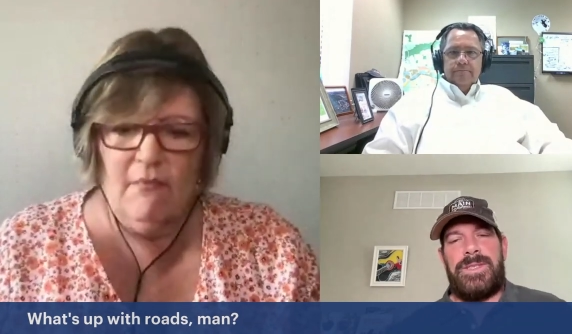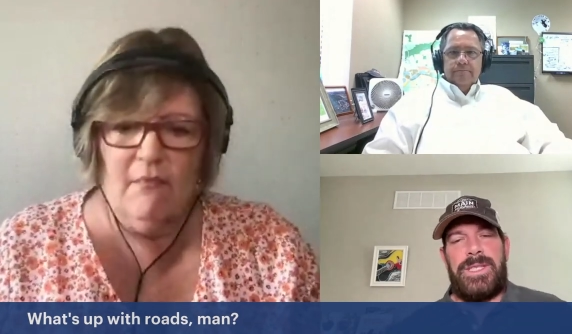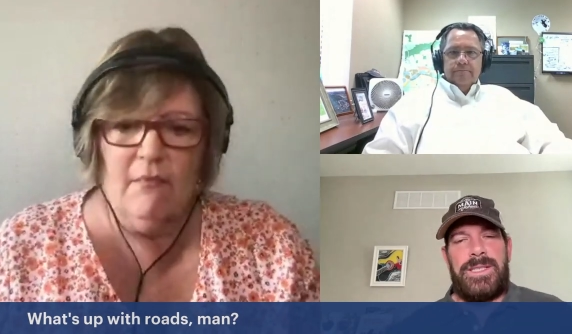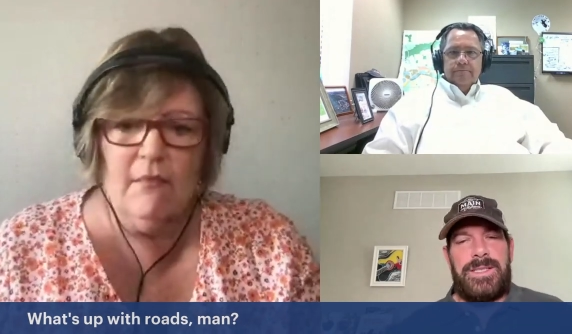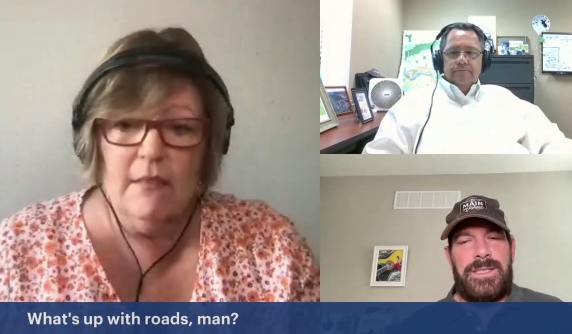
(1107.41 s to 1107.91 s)
Speaker 1: and
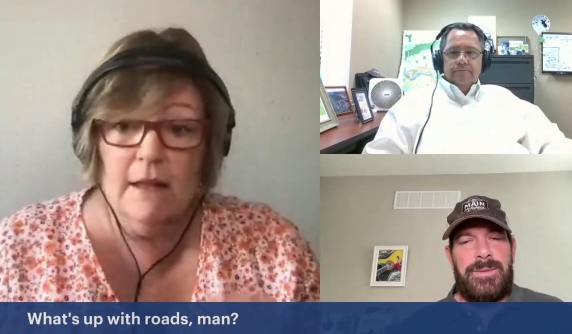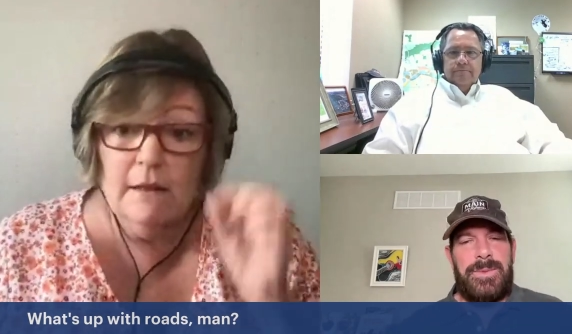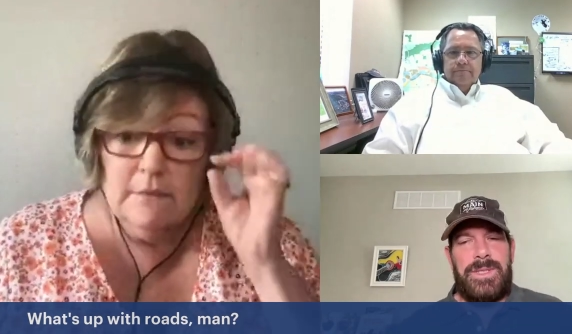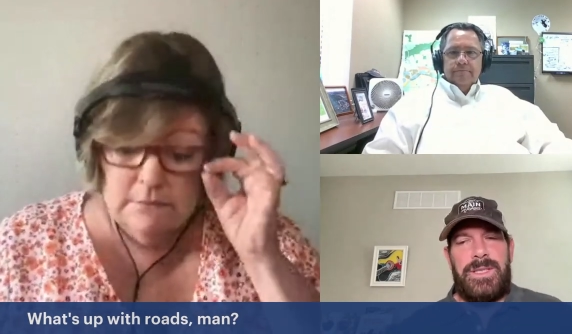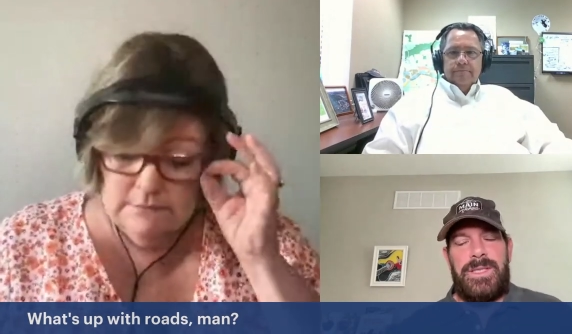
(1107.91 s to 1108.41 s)
that's going to
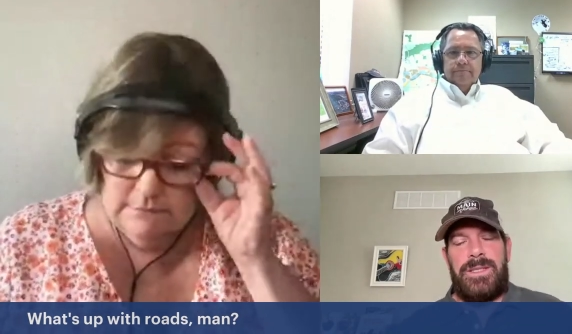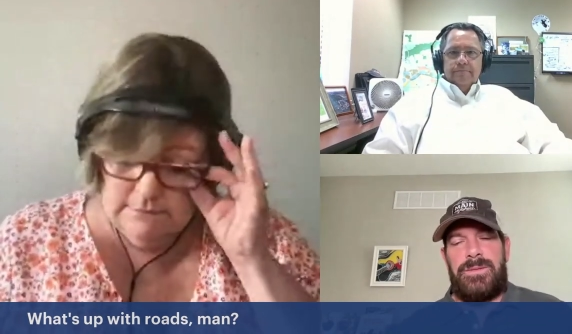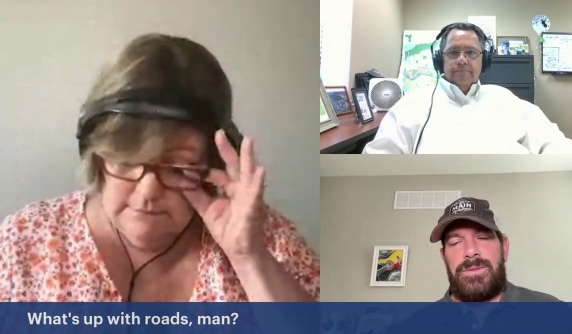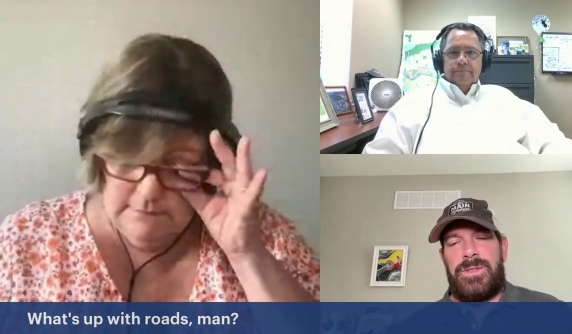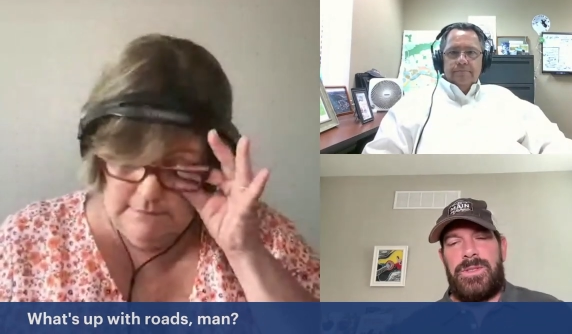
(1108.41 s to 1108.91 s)

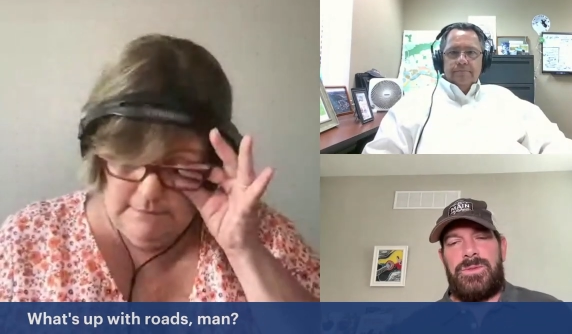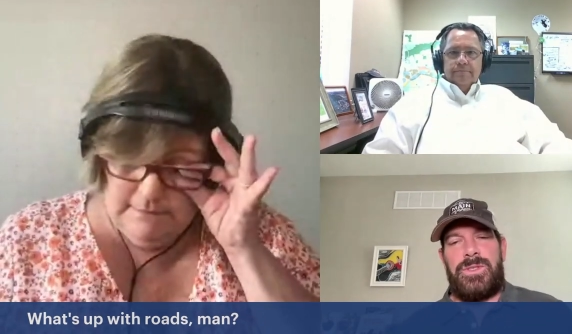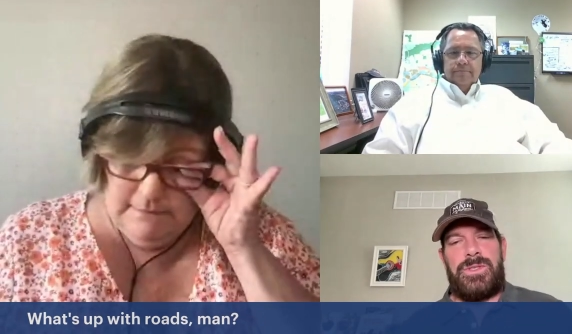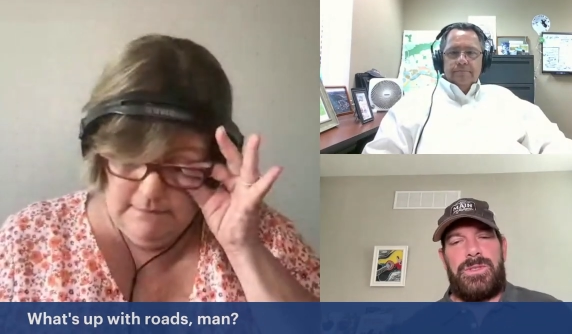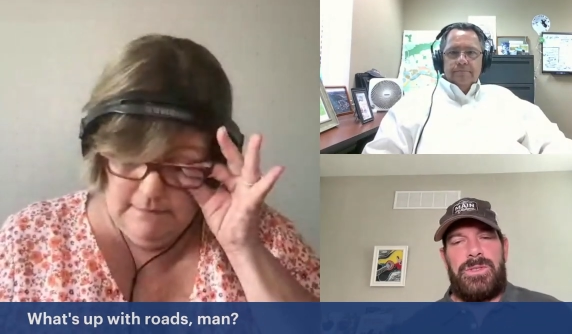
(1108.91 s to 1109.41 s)
be you know
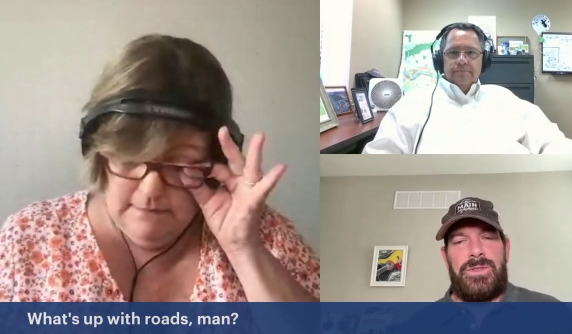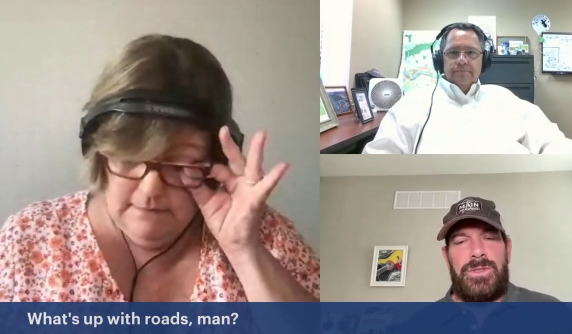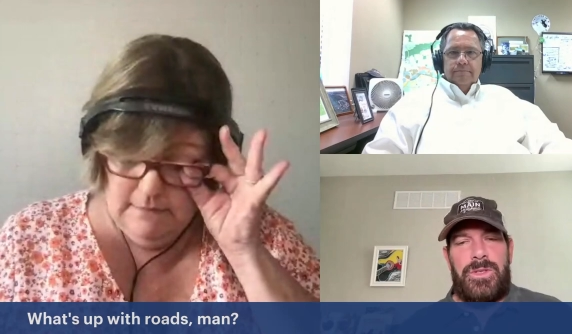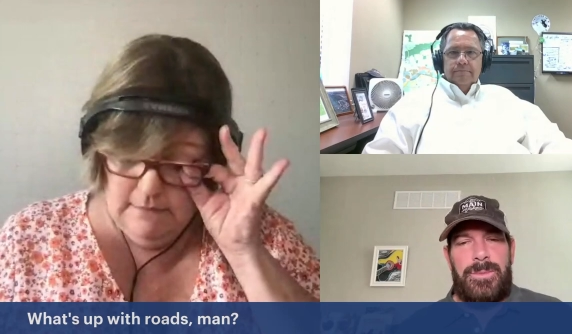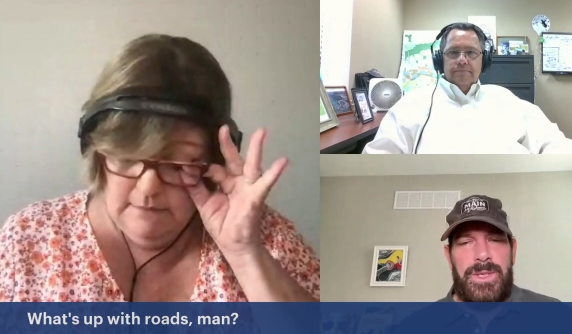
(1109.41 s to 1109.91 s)
just
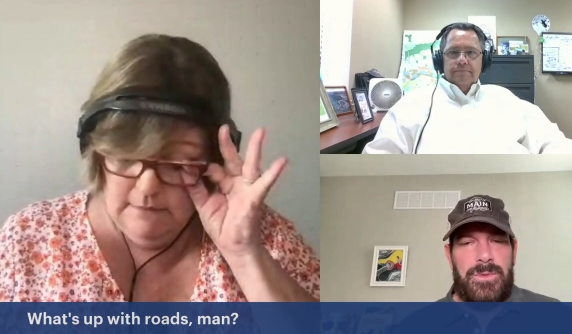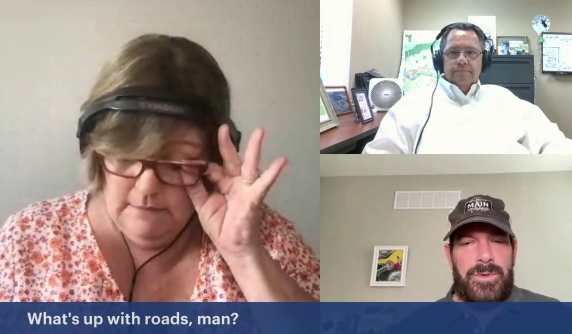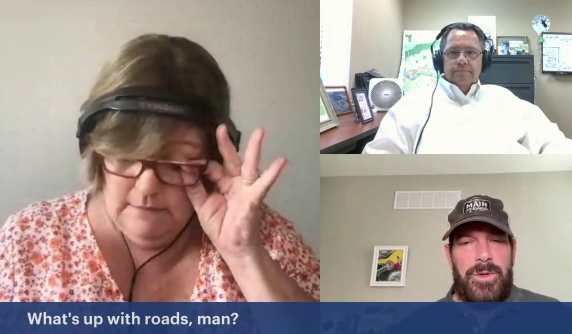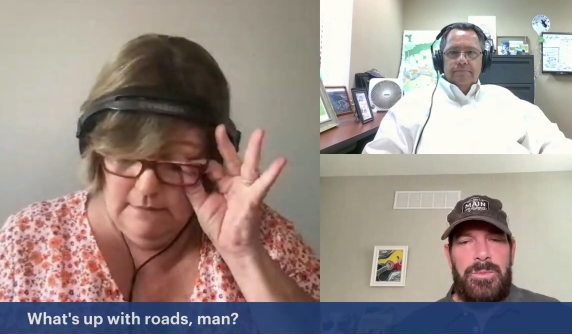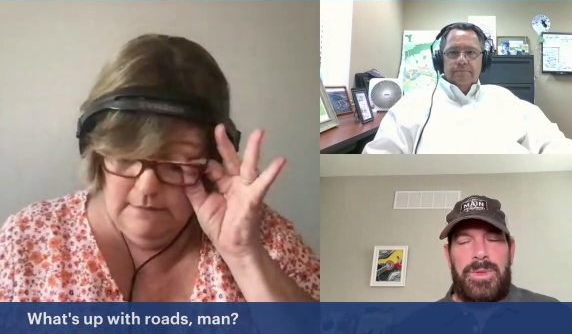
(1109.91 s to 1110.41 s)
there'll be a
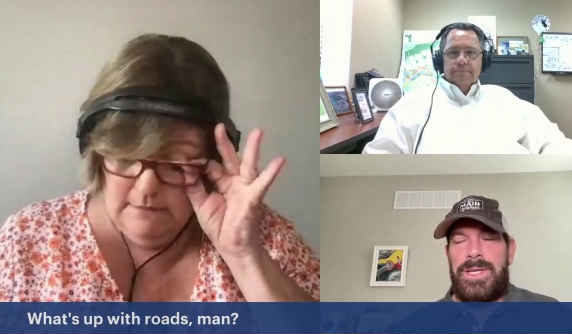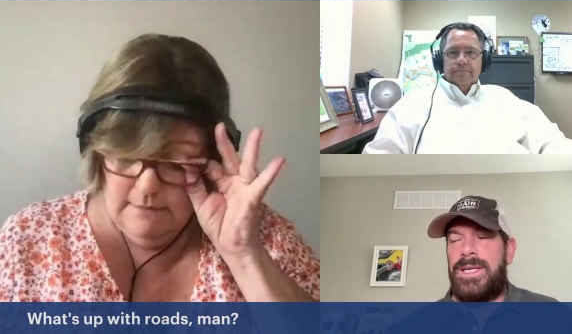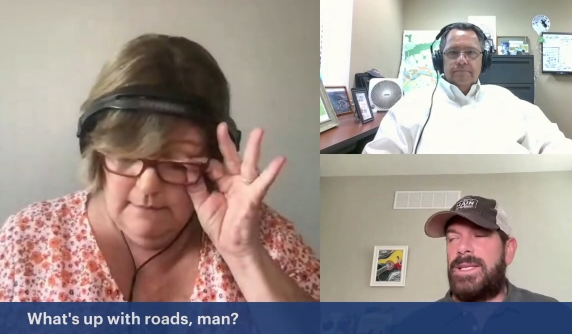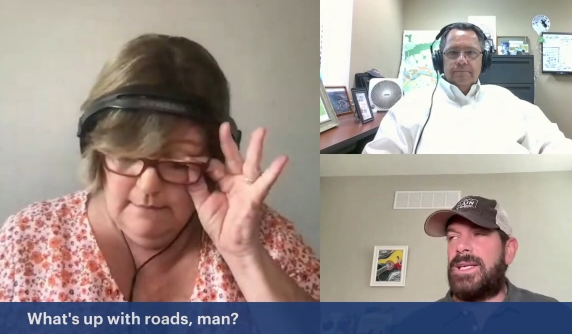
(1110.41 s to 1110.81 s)
road plan